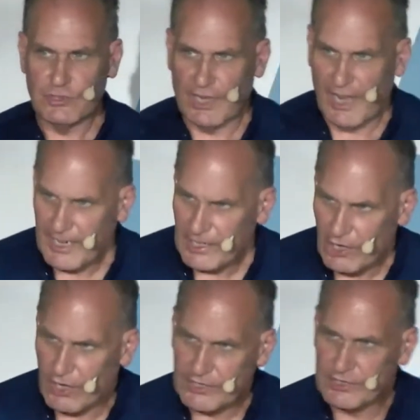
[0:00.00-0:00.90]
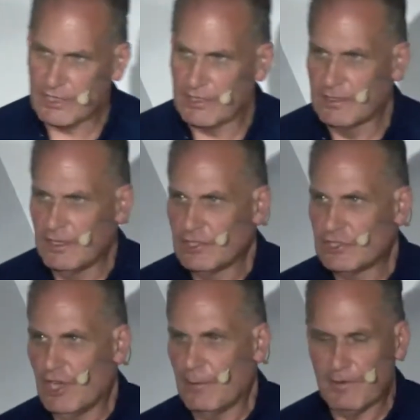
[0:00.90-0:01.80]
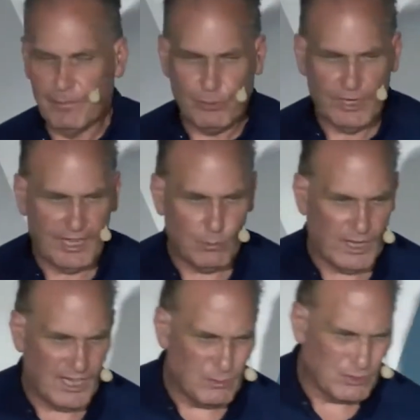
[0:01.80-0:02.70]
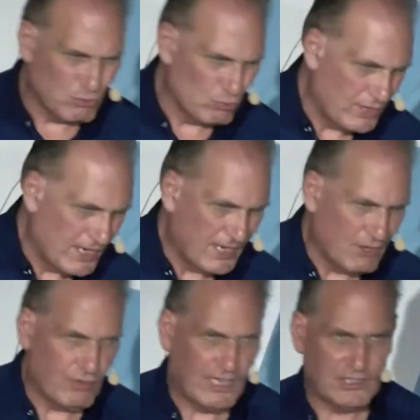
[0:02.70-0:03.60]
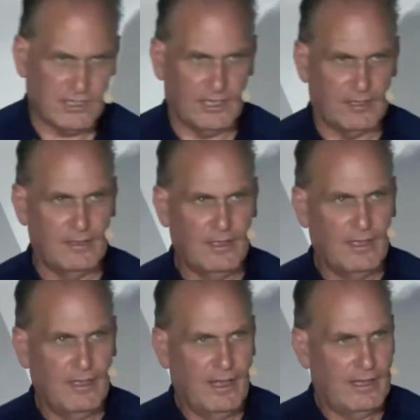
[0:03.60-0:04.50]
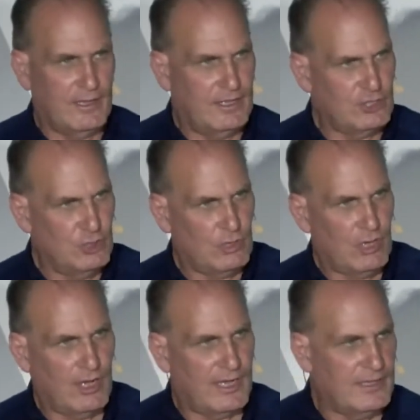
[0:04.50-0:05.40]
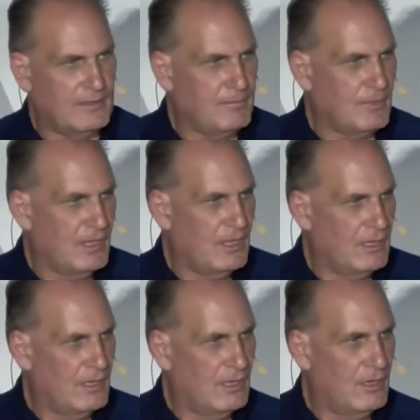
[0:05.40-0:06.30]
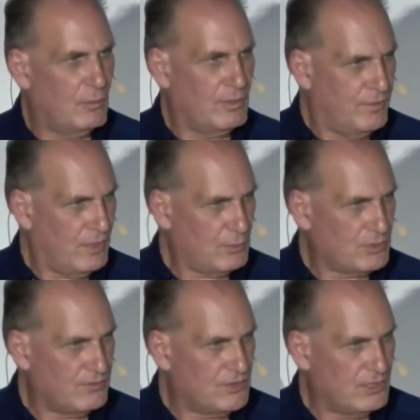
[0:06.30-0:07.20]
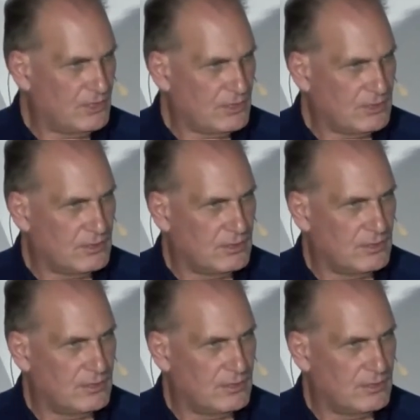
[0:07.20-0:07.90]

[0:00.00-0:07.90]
was an agonizing time of prayer where he was really wrestling. And you and I, are we followers of Jesus?